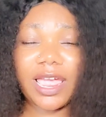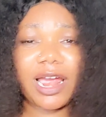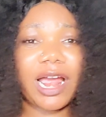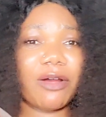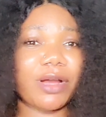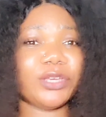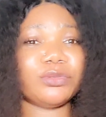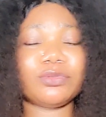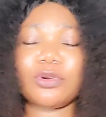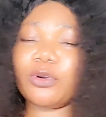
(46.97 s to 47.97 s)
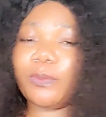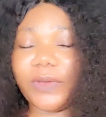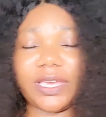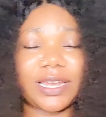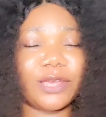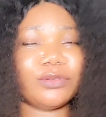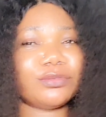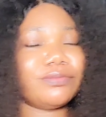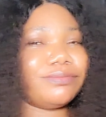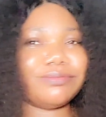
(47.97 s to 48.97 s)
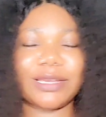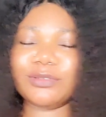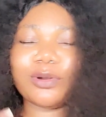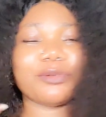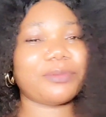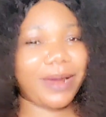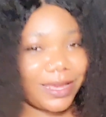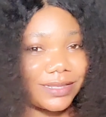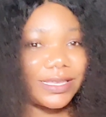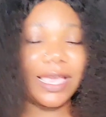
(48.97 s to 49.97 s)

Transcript: how are you coping? Are you all right?